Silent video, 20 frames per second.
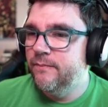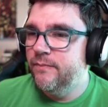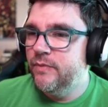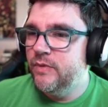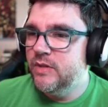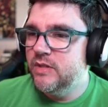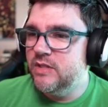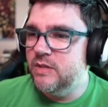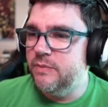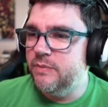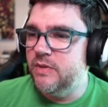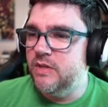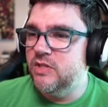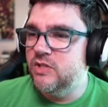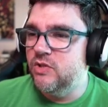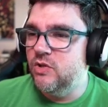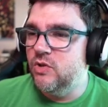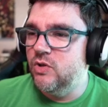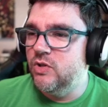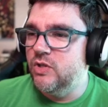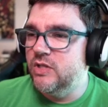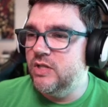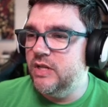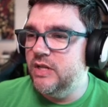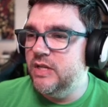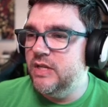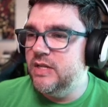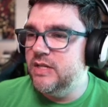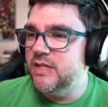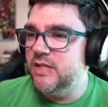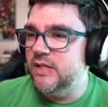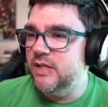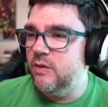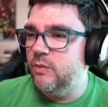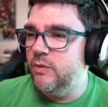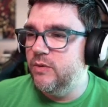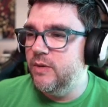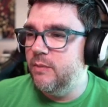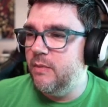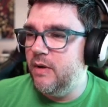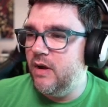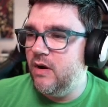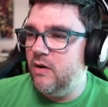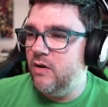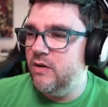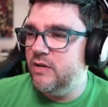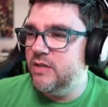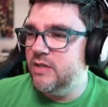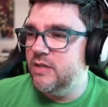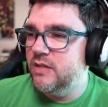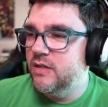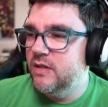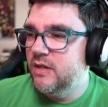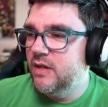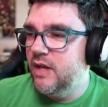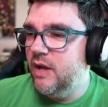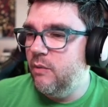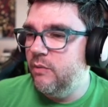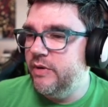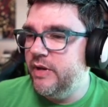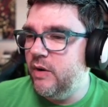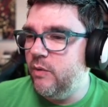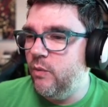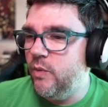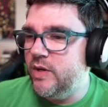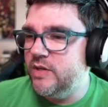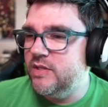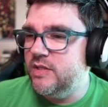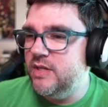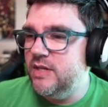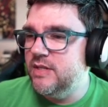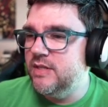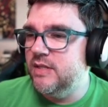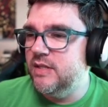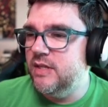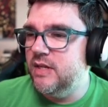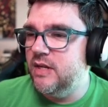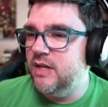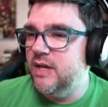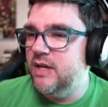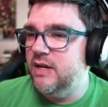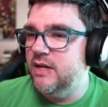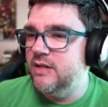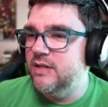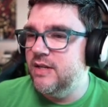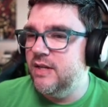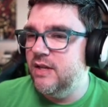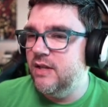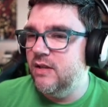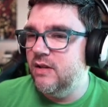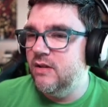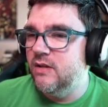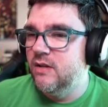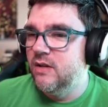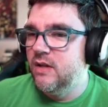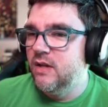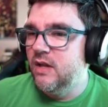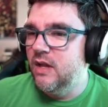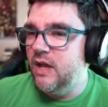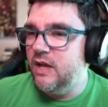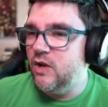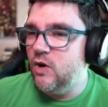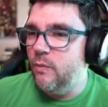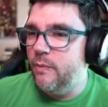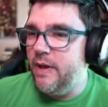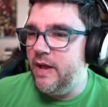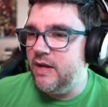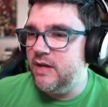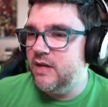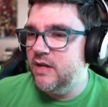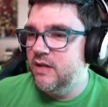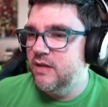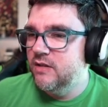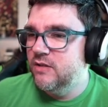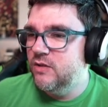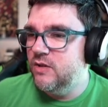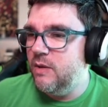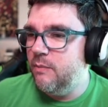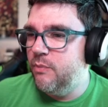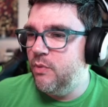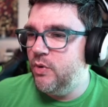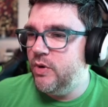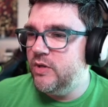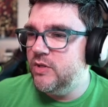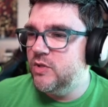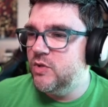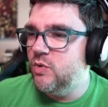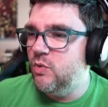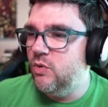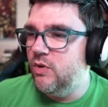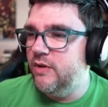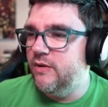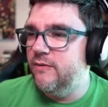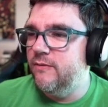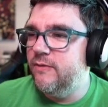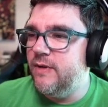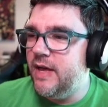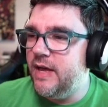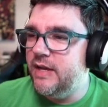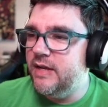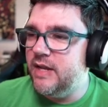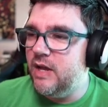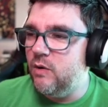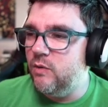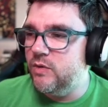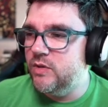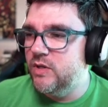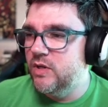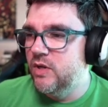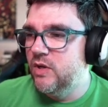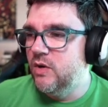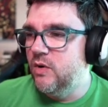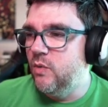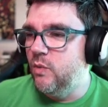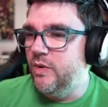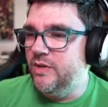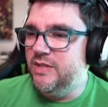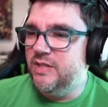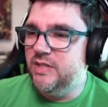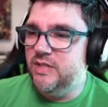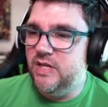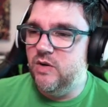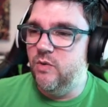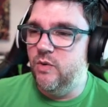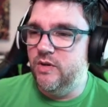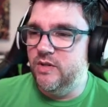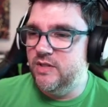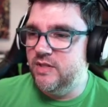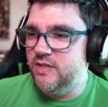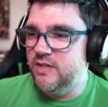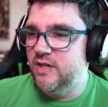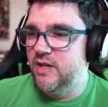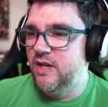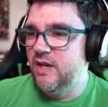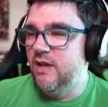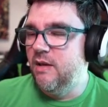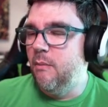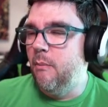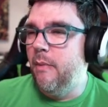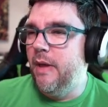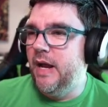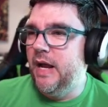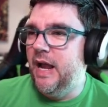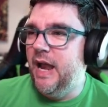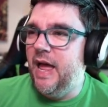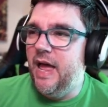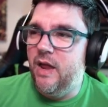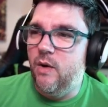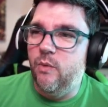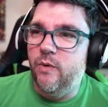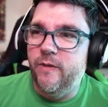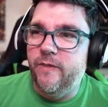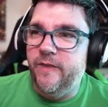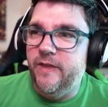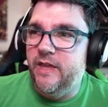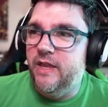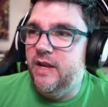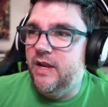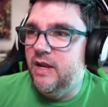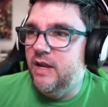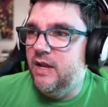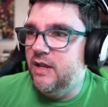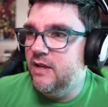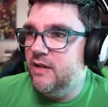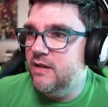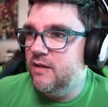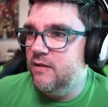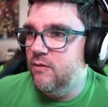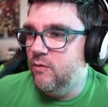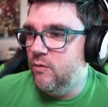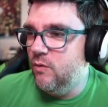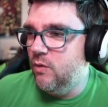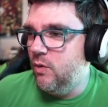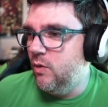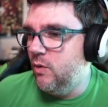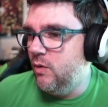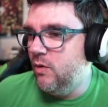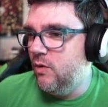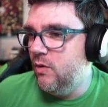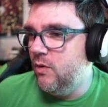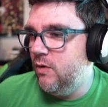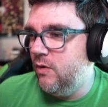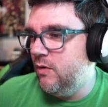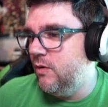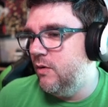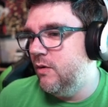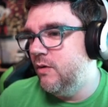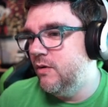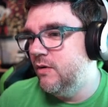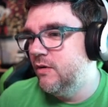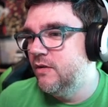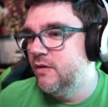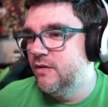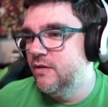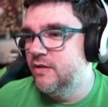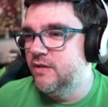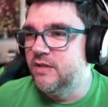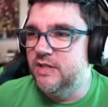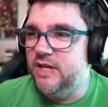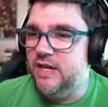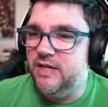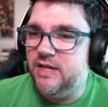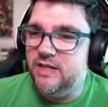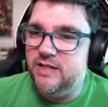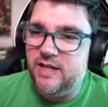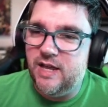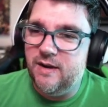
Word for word: Something stirs uneasily within my heart. I will not rest easily again until I go back to that boarding school and find out what secrets may lie within. Ho, ho, ho. Da, da, da.